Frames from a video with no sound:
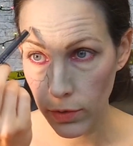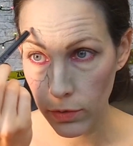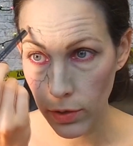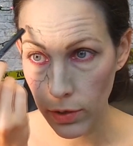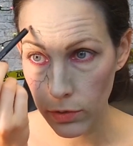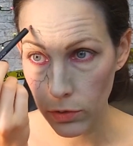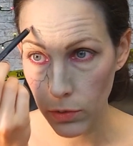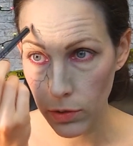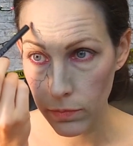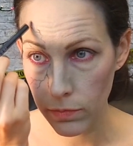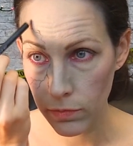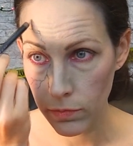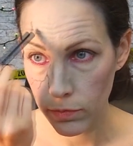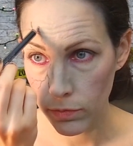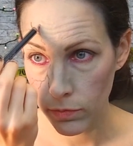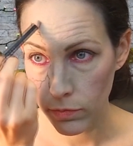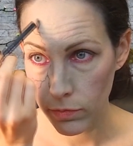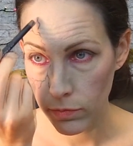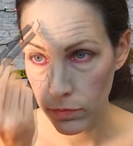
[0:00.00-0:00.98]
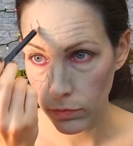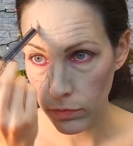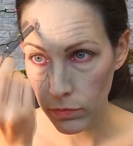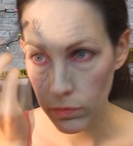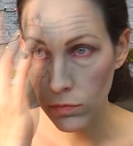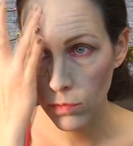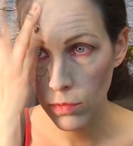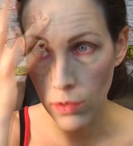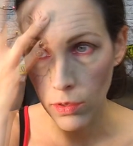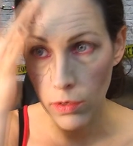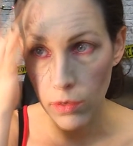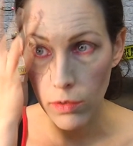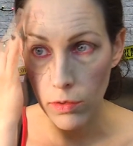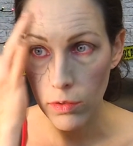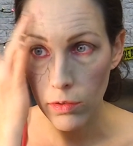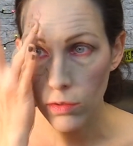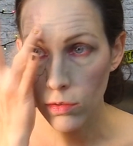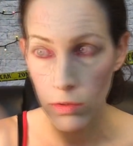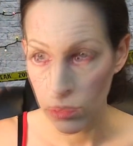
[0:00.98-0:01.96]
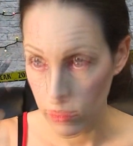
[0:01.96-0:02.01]
Then I'm adding in
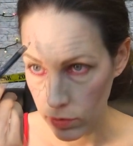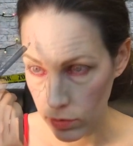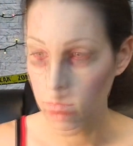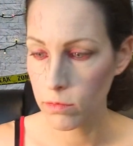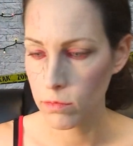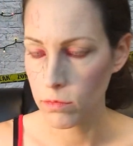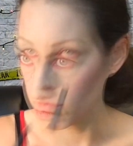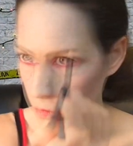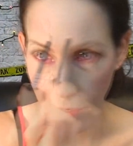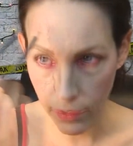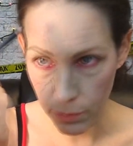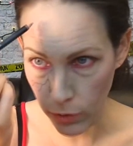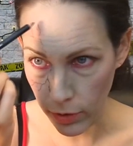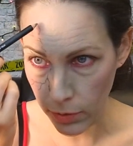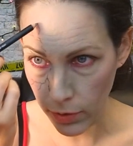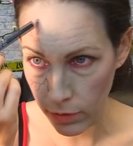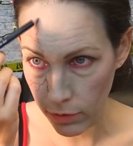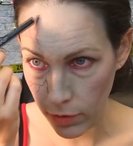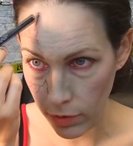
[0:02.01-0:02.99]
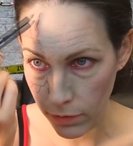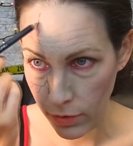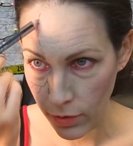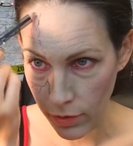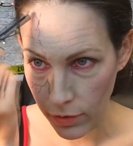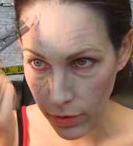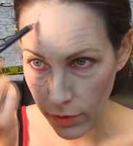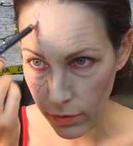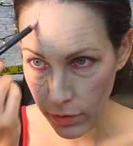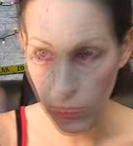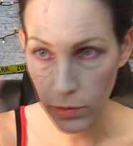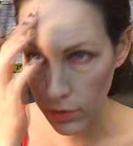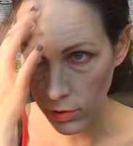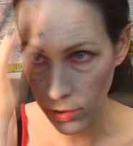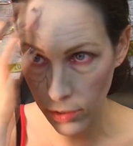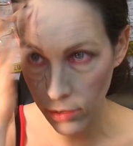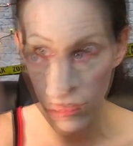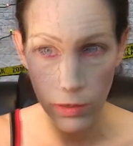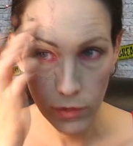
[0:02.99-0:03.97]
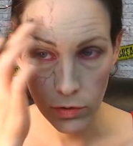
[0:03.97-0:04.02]
veins. This would also be good
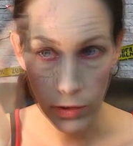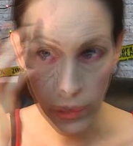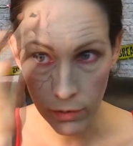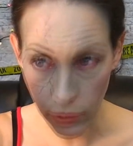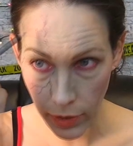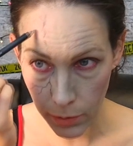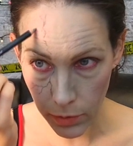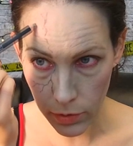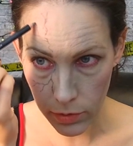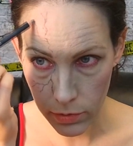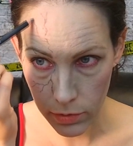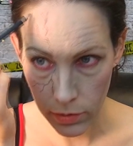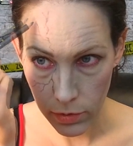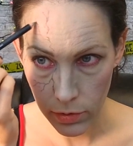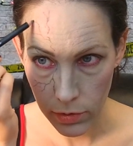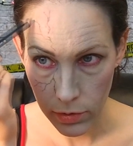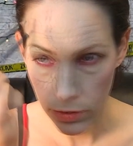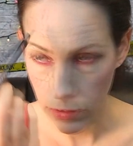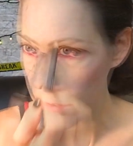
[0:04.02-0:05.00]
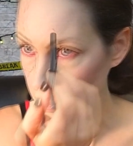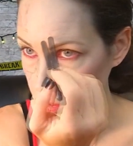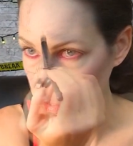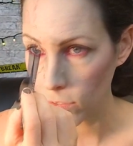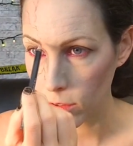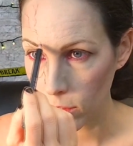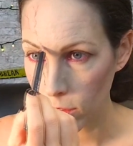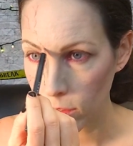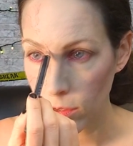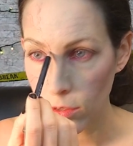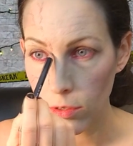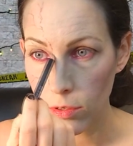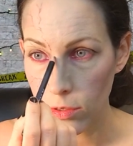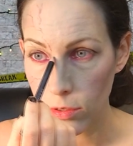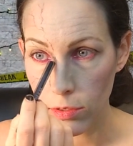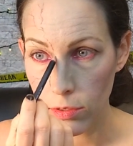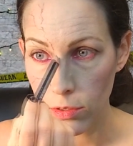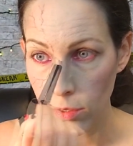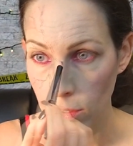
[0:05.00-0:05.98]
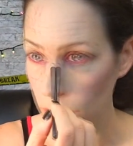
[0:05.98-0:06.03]
for that
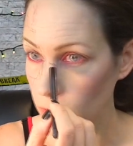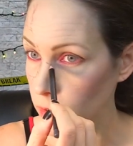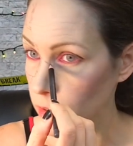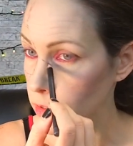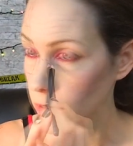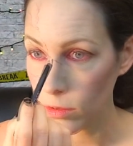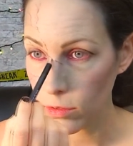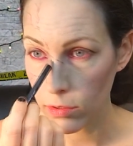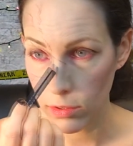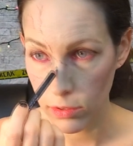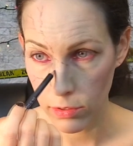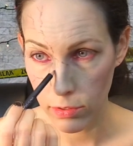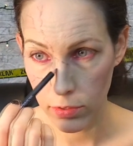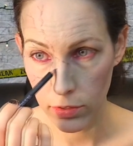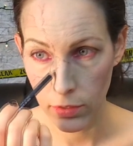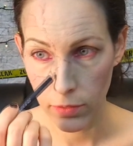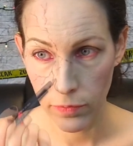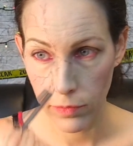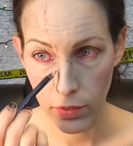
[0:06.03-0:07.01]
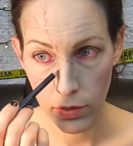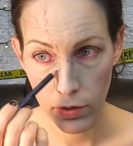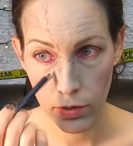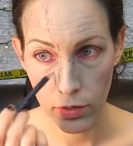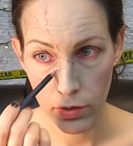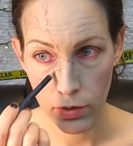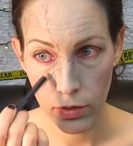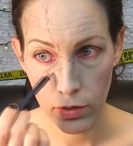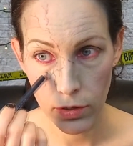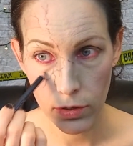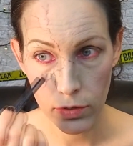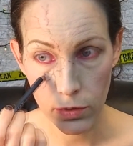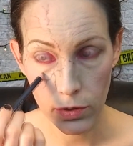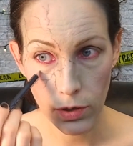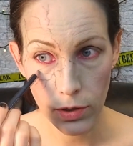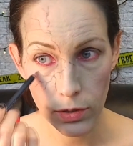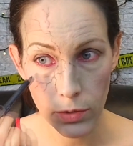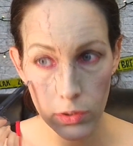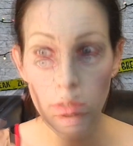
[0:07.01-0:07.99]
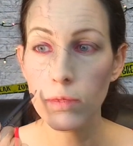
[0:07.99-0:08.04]
pale look because this would be great
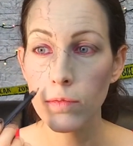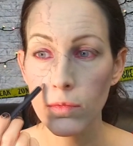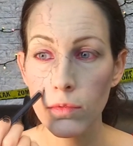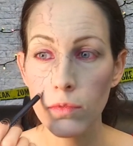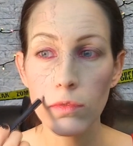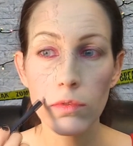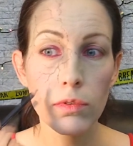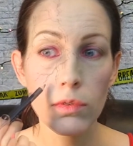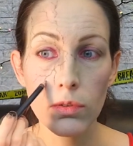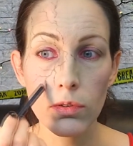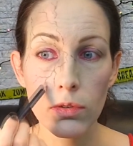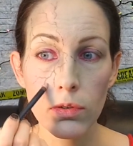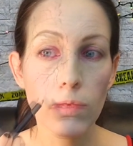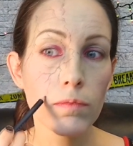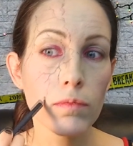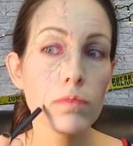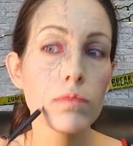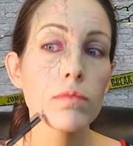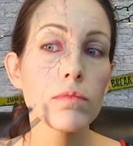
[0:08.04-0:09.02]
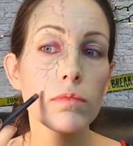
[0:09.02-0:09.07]
for vampires.